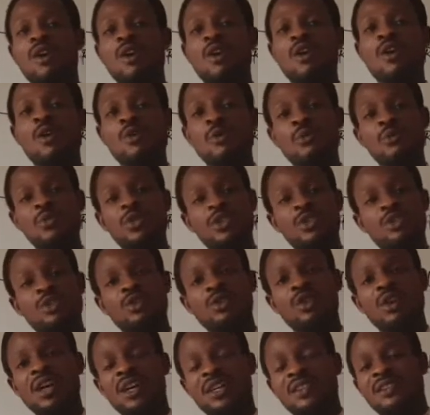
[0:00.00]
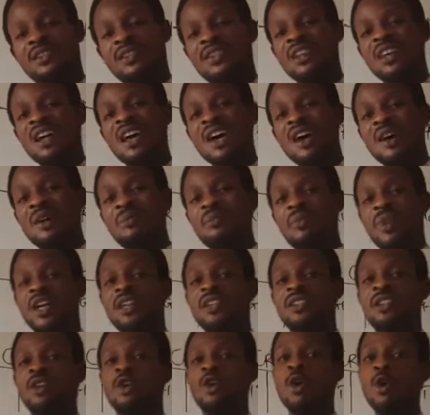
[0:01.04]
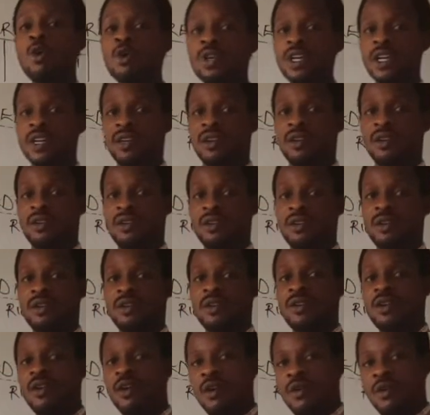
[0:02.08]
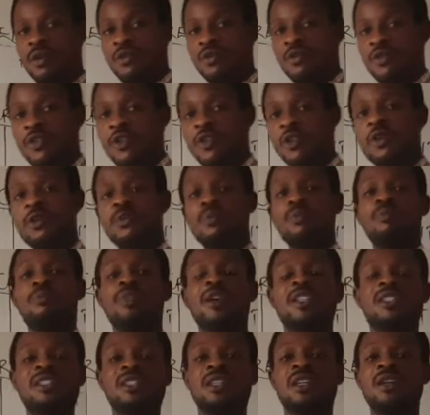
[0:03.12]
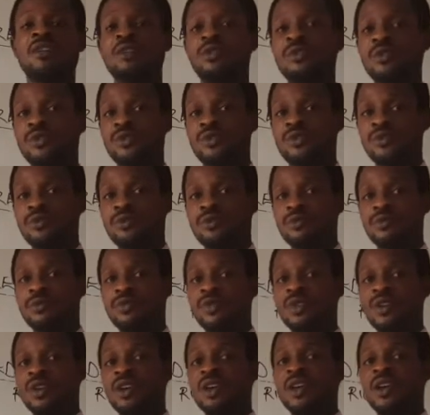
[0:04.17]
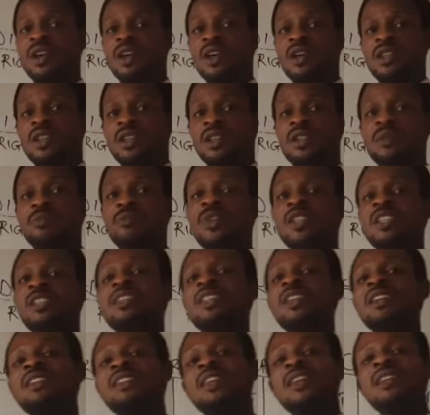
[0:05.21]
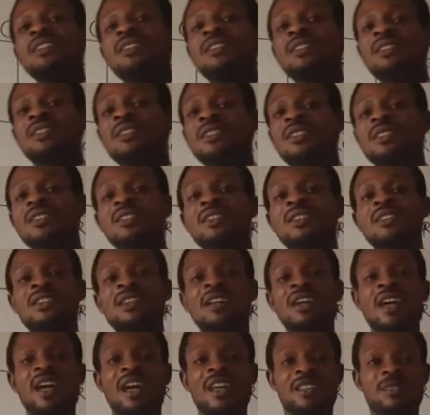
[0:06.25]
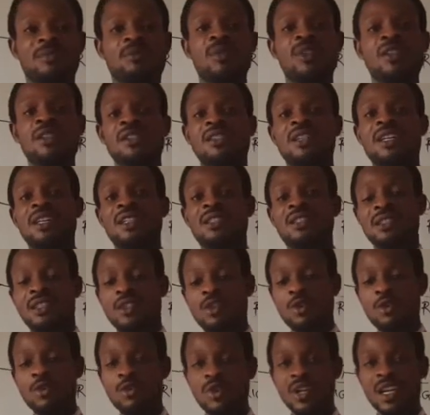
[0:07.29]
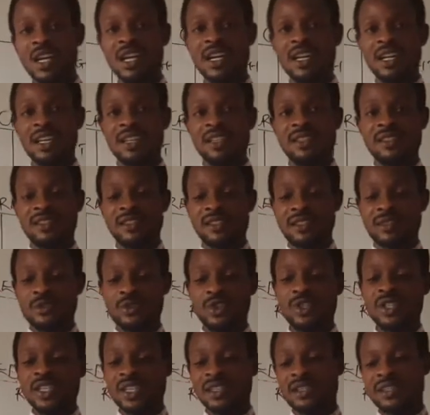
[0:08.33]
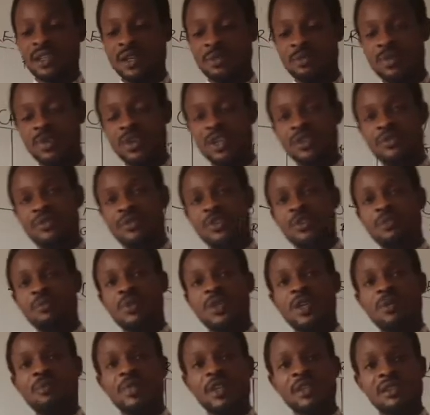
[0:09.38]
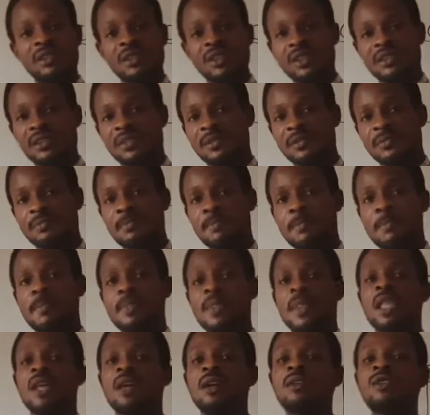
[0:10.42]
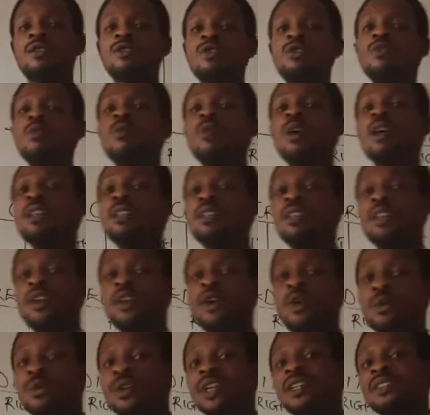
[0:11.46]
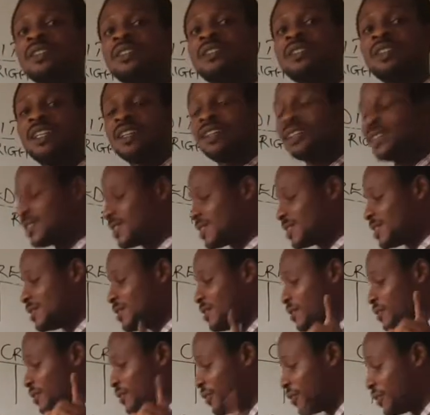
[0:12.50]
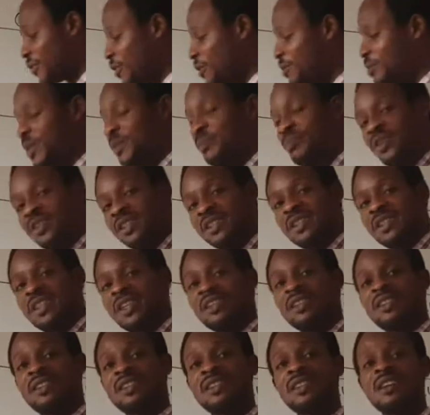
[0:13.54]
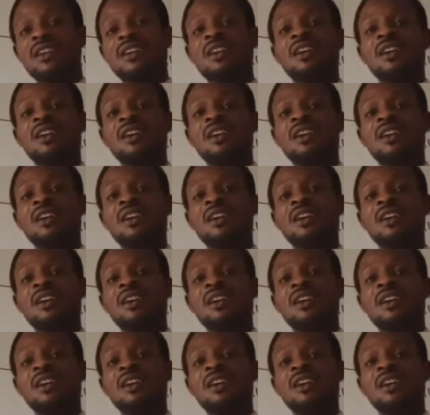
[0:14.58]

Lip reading: or withdrawals by the owner for personal use. The business entity explains that the owner is treated separately from the business. So when the owner takes from the business